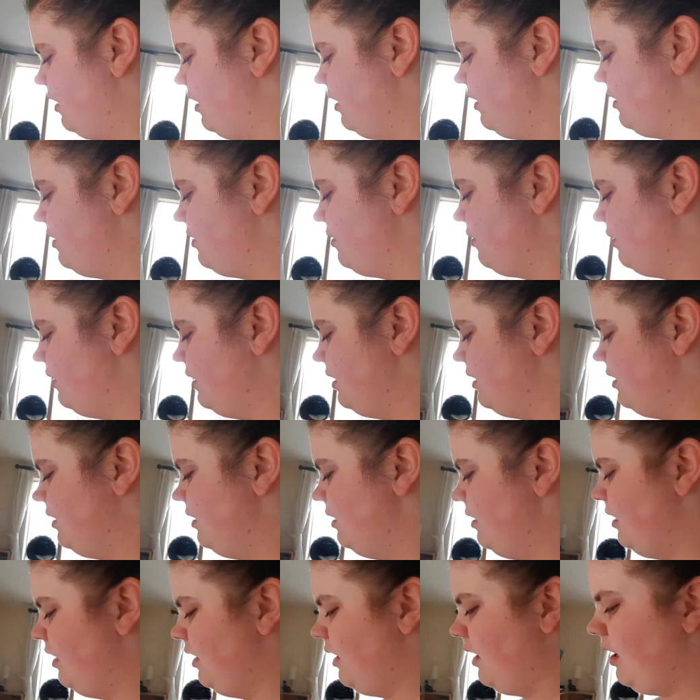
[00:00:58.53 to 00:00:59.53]
I sorted,
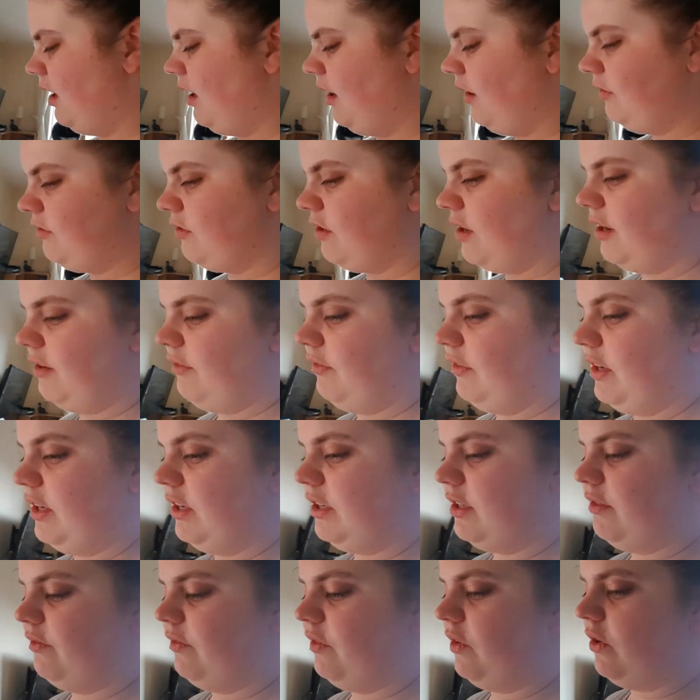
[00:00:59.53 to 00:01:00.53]
like after I had
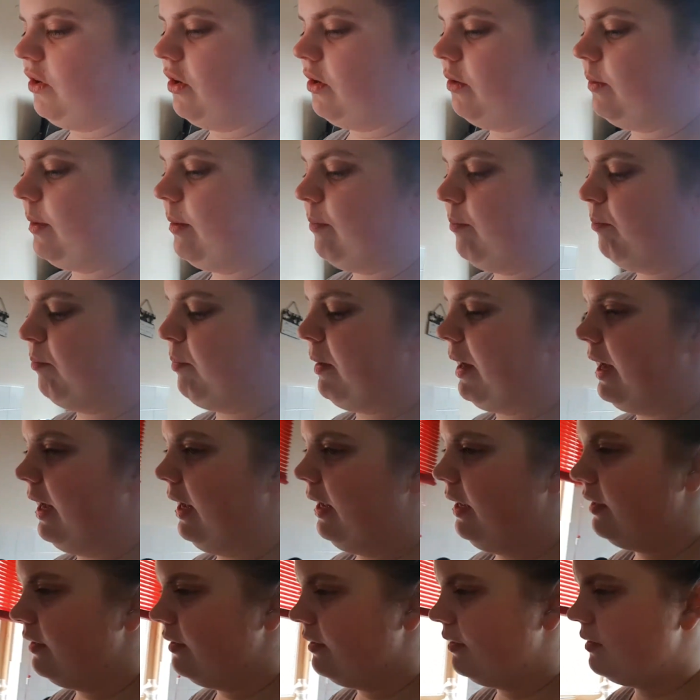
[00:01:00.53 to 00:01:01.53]
finished the vlog, I went
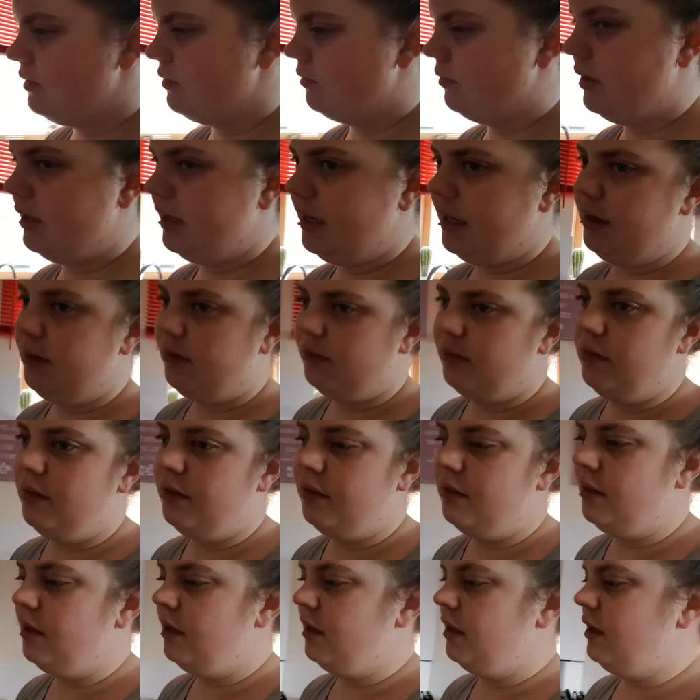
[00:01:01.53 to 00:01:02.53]
back and sorted out
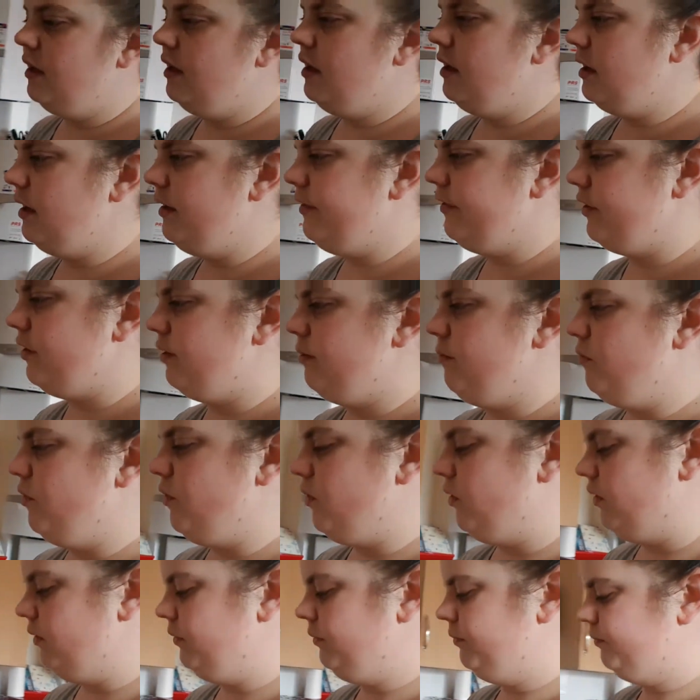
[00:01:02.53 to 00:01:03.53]
a few
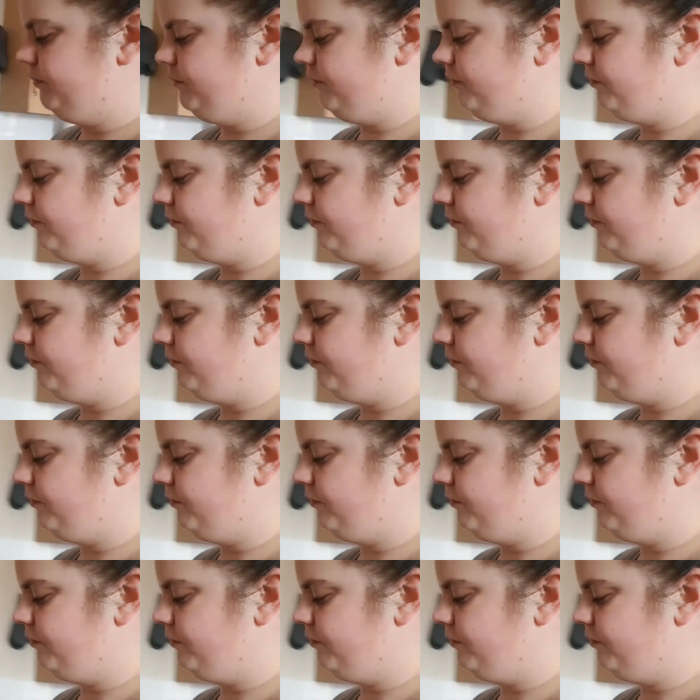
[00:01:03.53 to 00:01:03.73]
more.